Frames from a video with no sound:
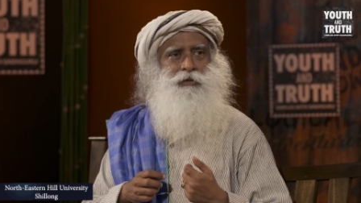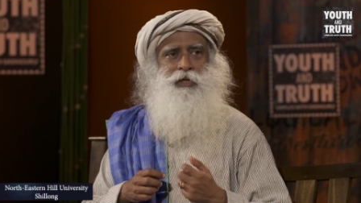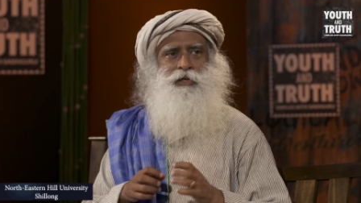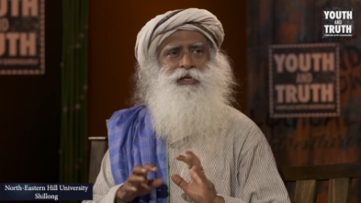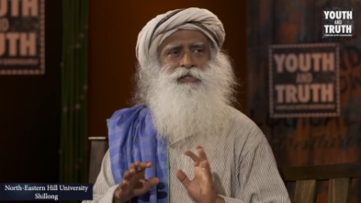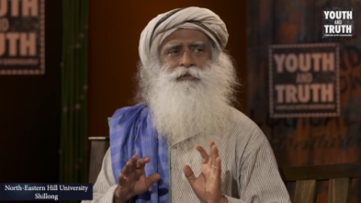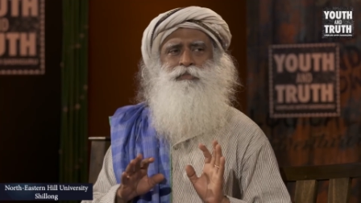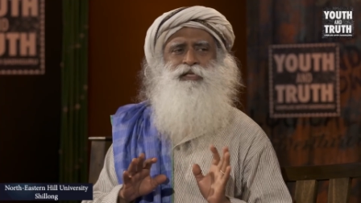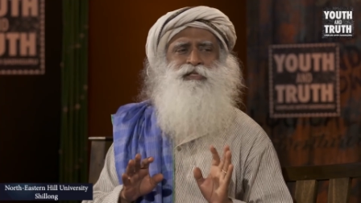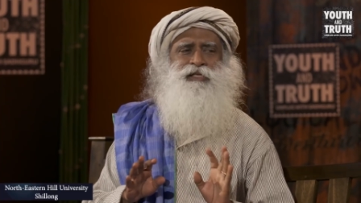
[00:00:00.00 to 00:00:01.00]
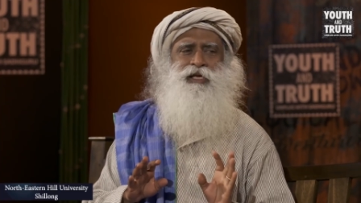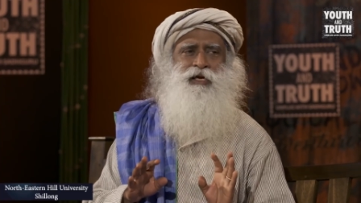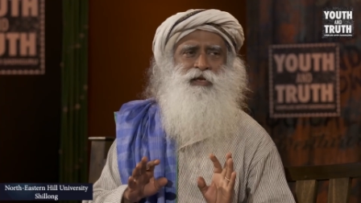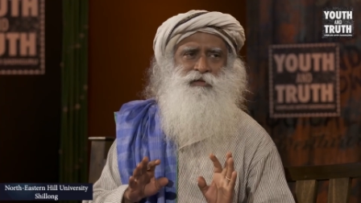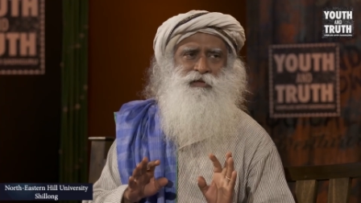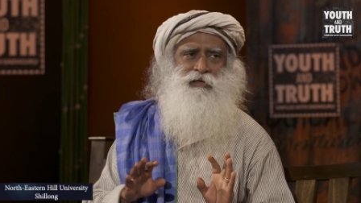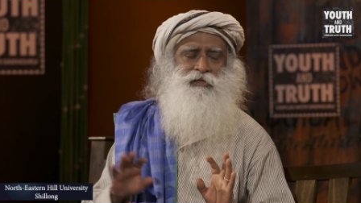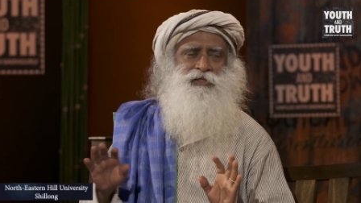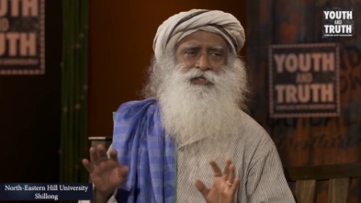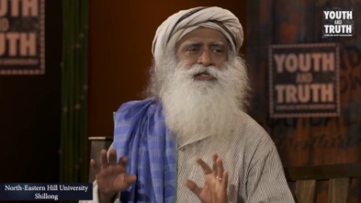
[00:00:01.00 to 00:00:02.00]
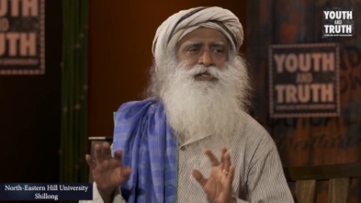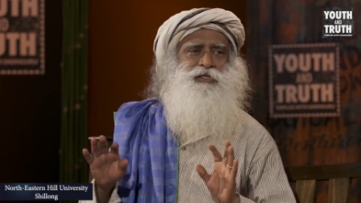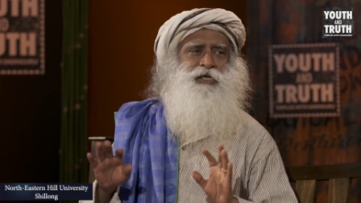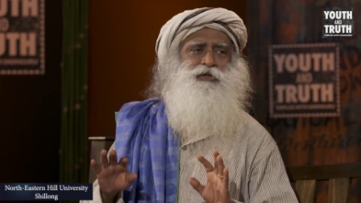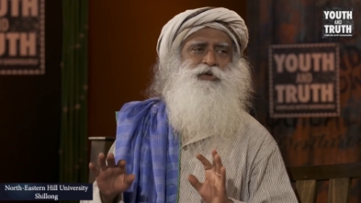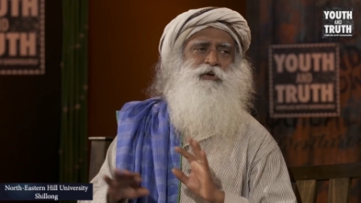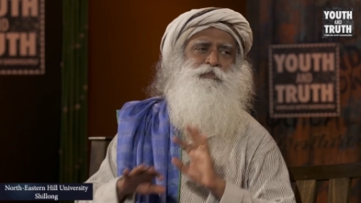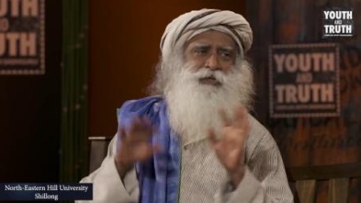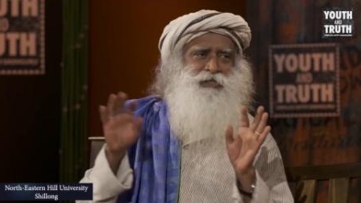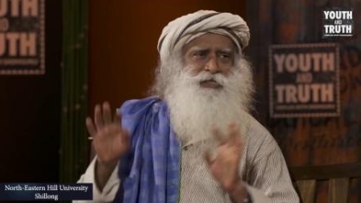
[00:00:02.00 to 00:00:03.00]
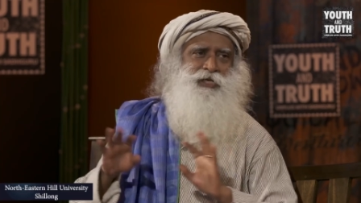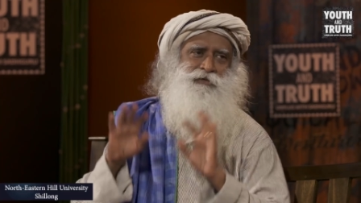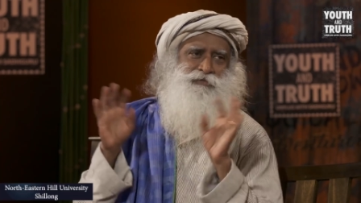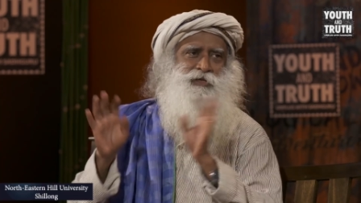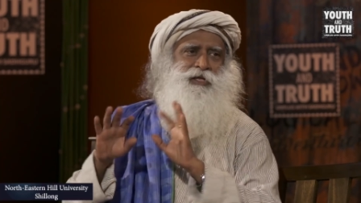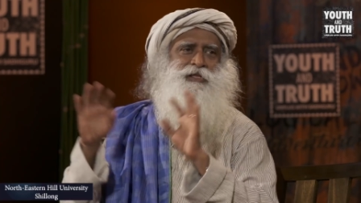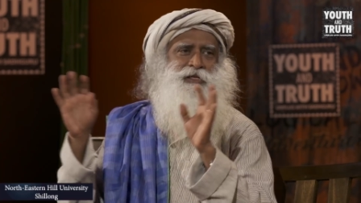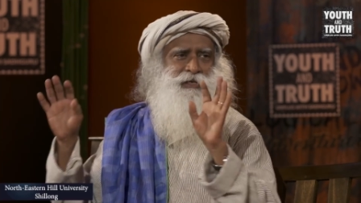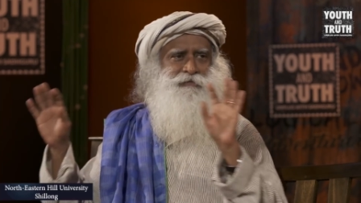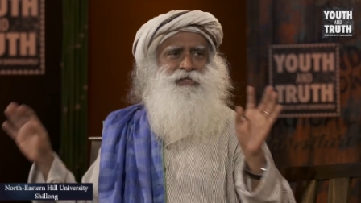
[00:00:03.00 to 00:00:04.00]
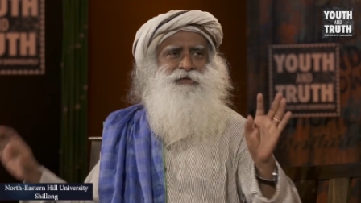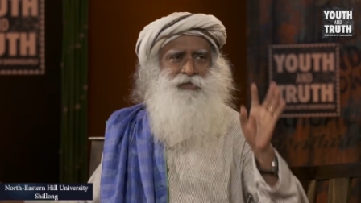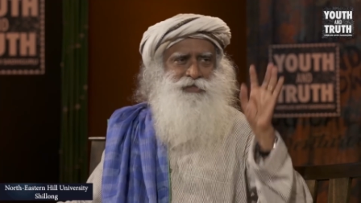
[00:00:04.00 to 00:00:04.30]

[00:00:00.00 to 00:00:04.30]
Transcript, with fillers: that doesn't mean it's saying anything, it's just trying to compensate for the other levels of